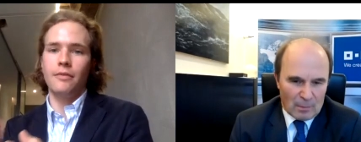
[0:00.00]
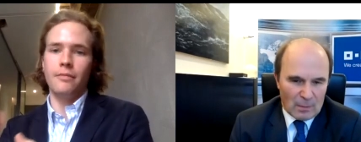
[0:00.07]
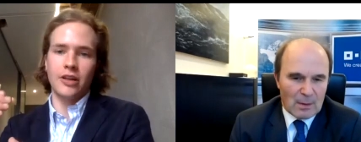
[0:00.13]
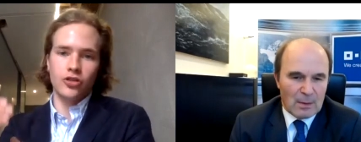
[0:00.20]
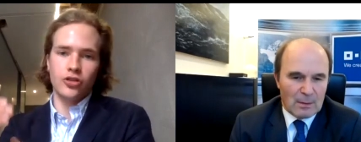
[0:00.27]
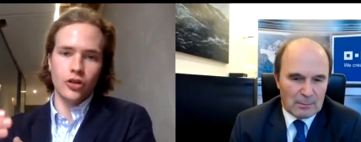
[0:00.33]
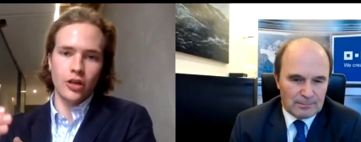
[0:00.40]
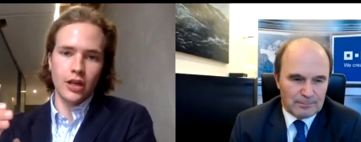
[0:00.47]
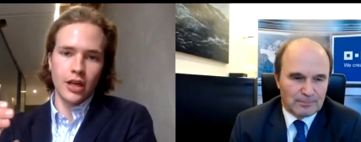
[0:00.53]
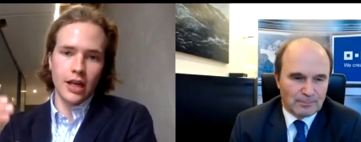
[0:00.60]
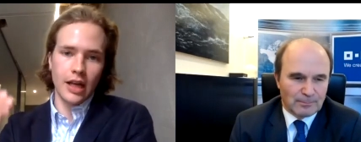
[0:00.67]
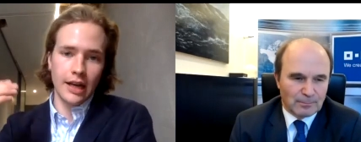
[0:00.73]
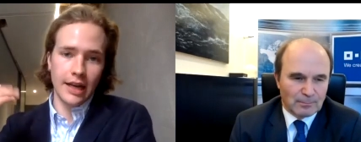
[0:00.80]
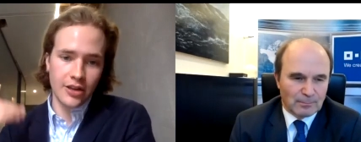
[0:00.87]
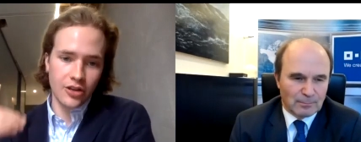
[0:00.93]
Speaker 1: much
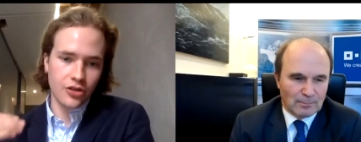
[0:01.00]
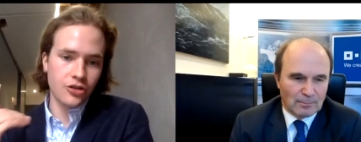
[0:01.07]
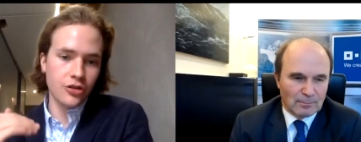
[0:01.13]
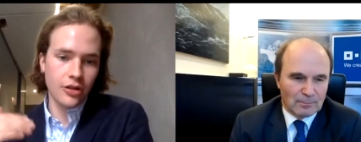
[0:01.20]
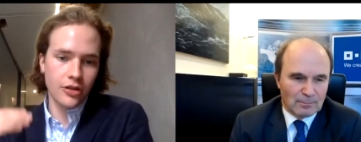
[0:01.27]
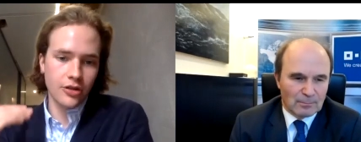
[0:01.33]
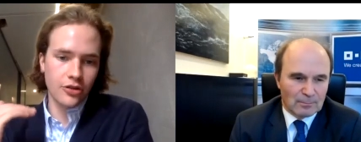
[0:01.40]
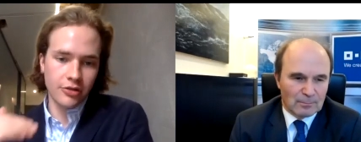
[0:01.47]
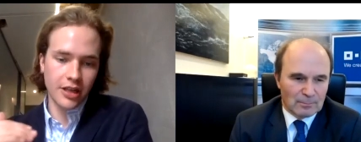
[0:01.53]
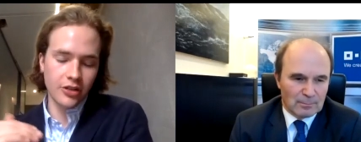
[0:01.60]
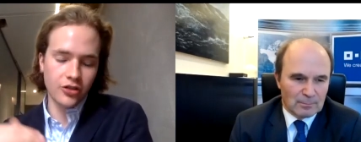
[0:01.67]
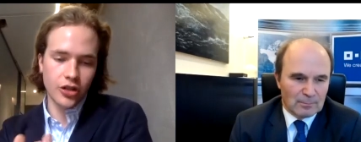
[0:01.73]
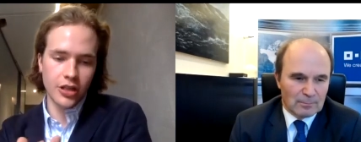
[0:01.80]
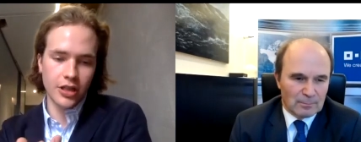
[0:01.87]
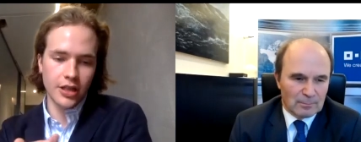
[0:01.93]
less
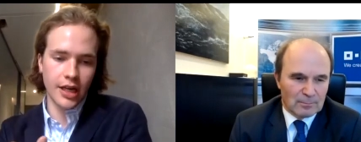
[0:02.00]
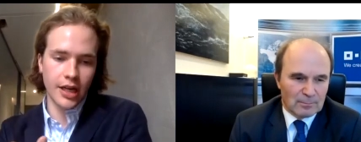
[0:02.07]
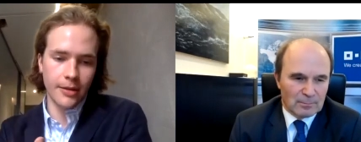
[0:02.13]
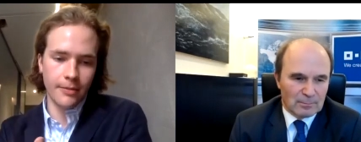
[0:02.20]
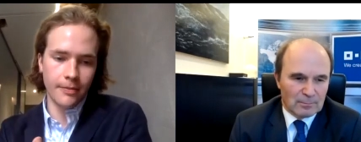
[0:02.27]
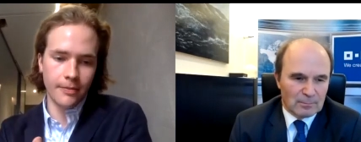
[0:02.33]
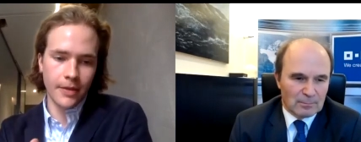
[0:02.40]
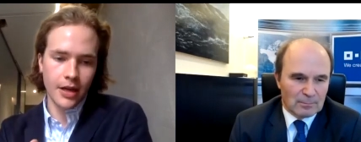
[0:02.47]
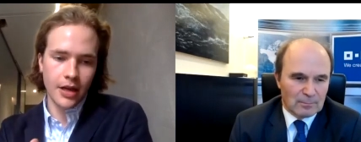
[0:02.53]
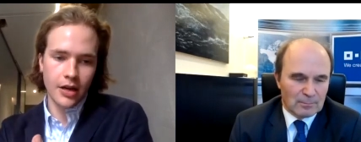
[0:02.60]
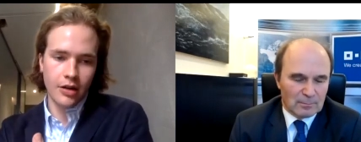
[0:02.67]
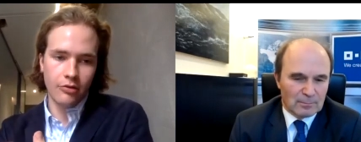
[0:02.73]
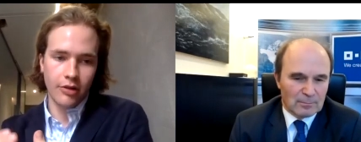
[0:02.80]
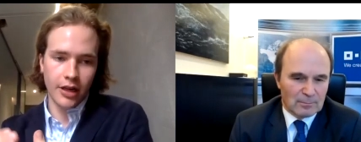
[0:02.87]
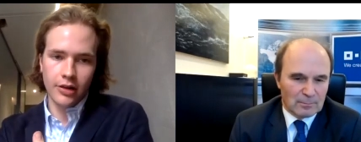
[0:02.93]
stringent um,
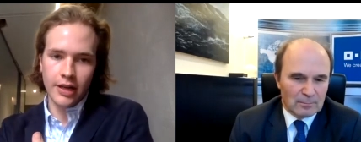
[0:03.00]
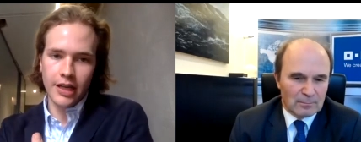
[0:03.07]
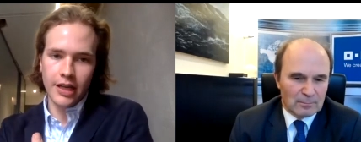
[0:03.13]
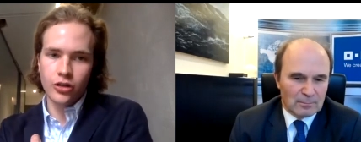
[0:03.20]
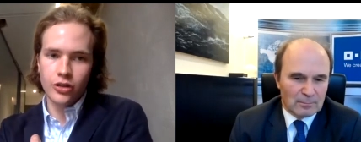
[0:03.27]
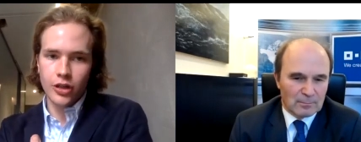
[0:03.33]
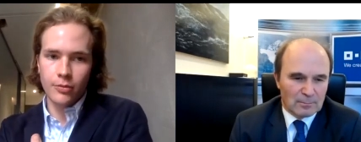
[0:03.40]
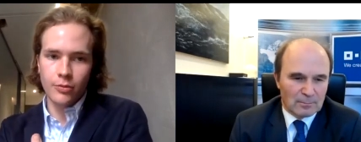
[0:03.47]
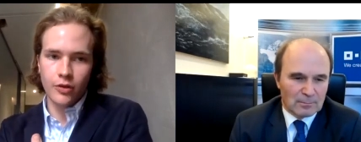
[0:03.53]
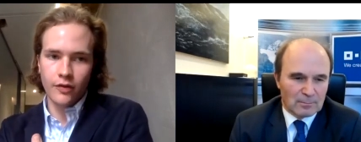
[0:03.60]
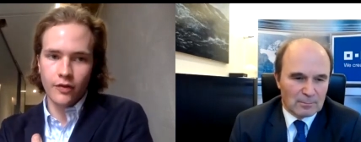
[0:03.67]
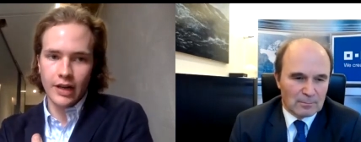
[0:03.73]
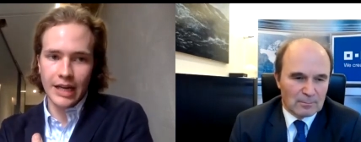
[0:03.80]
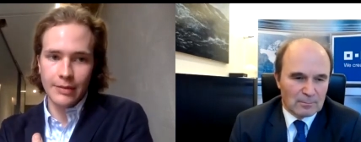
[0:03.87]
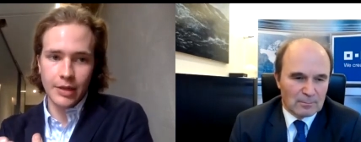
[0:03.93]
regulation in terms of
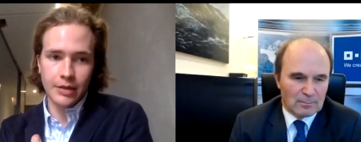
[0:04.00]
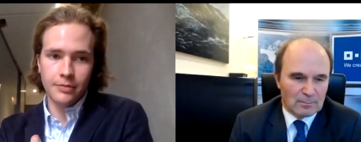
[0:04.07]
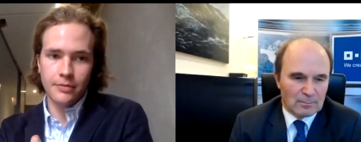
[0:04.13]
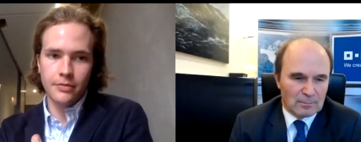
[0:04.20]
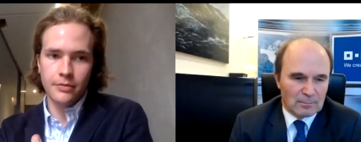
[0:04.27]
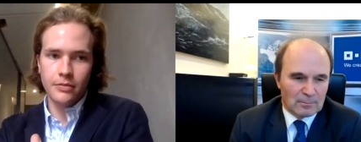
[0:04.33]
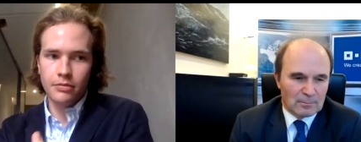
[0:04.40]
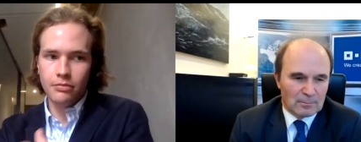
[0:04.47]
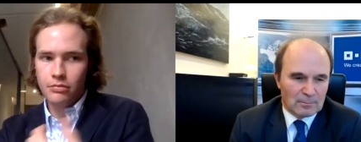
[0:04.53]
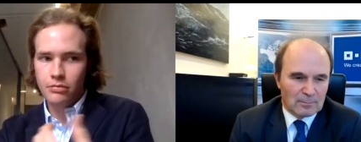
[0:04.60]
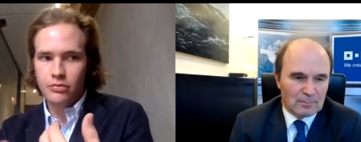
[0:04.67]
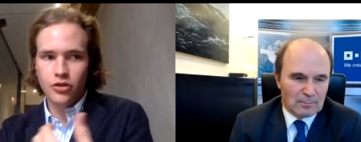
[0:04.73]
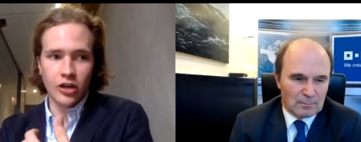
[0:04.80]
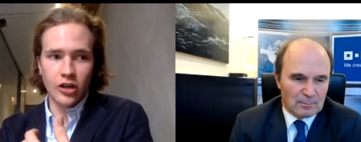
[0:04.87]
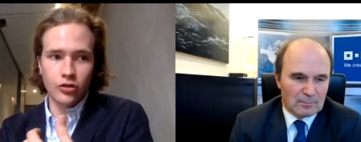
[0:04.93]
climate
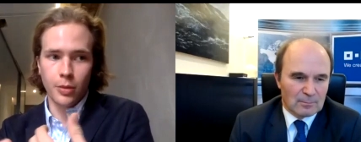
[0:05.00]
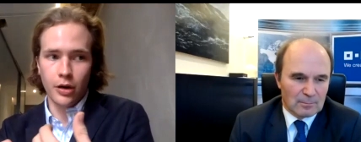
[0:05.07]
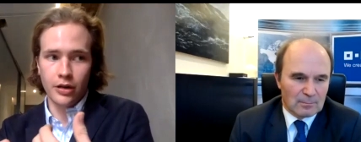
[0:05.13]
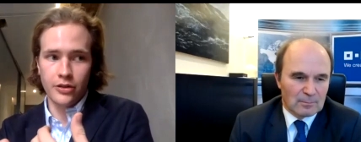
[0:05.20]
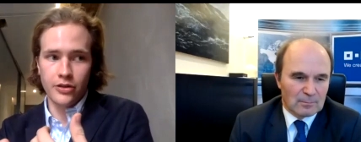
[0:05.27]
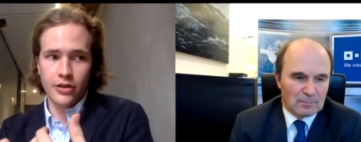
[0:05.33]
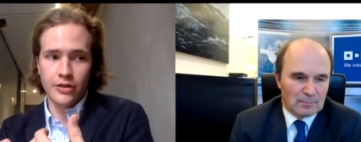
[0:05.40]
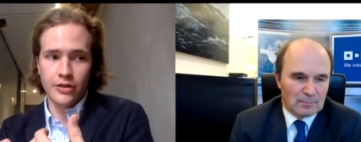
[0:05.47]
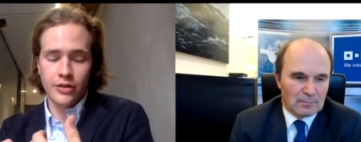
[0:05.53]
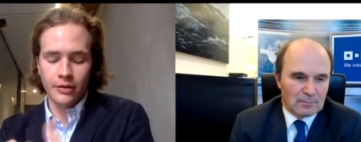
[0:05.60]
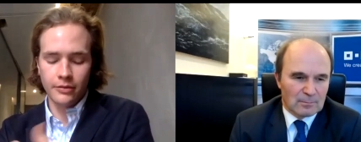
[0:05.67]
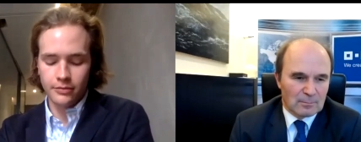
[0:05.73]
change policies?